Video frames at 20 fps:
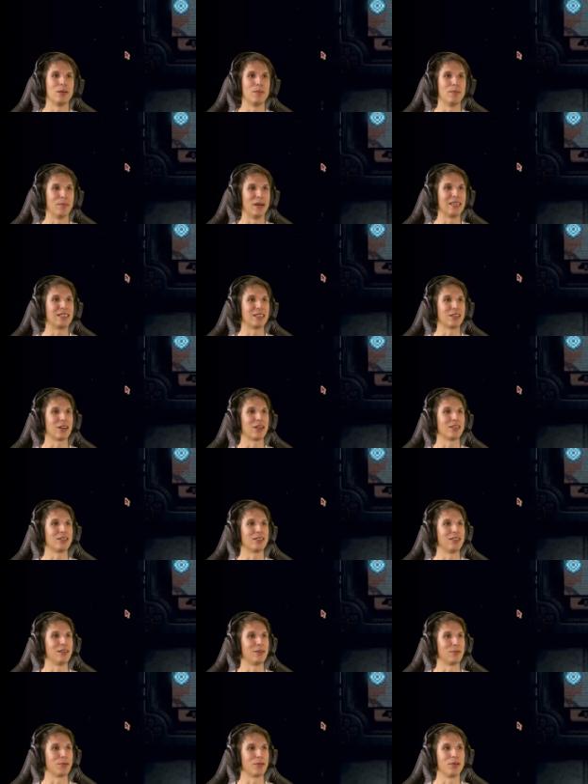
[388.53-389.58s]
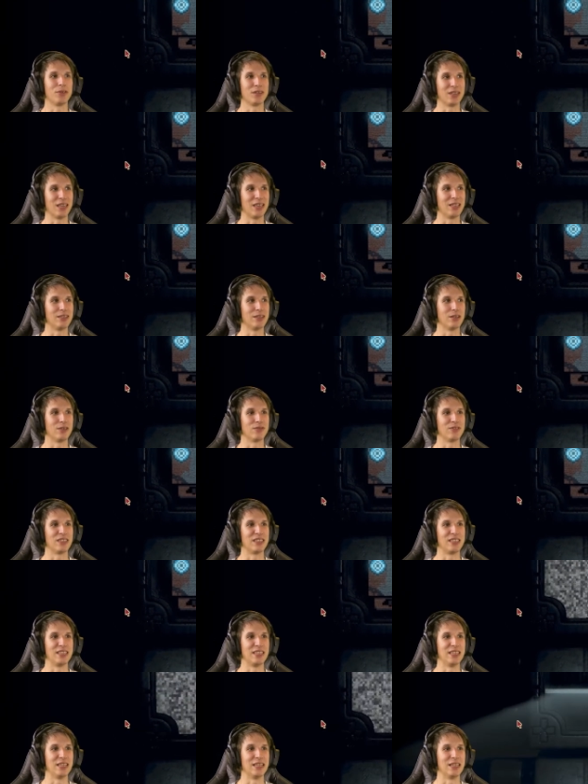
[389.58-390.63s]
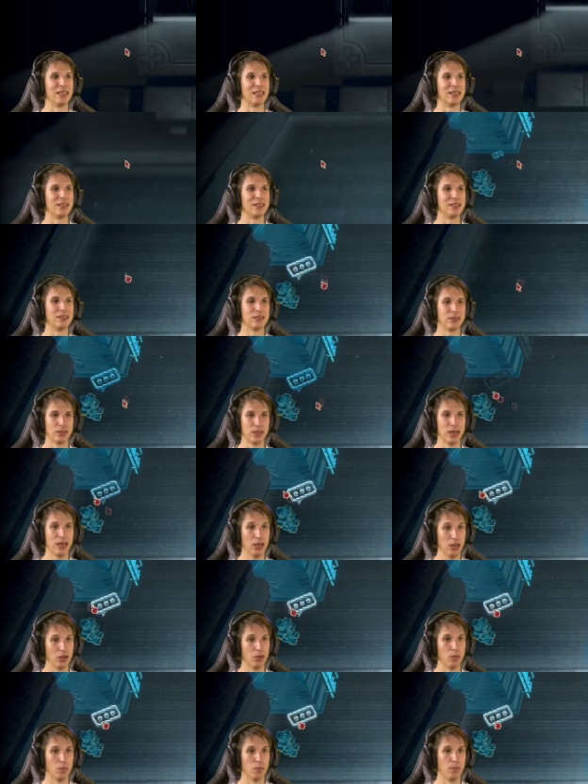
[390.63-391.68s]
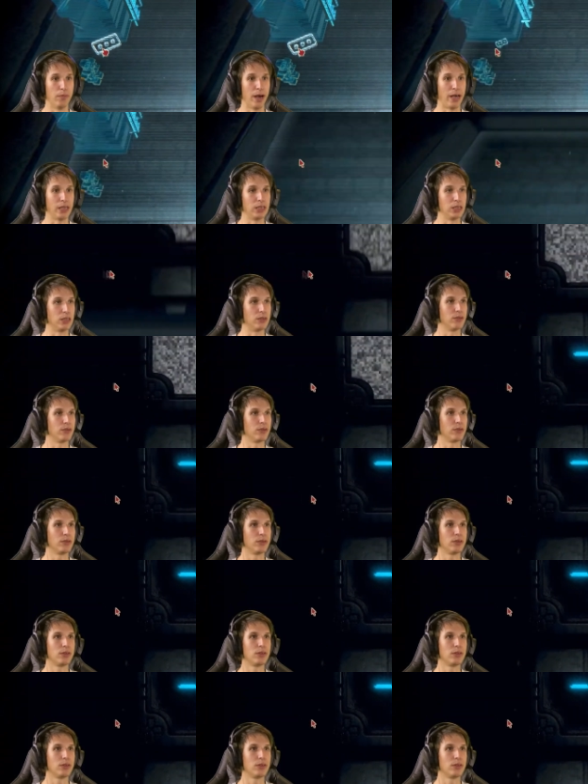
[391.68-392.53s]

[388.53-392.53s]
might have got the wrong end of the deal. Yeah, you might have.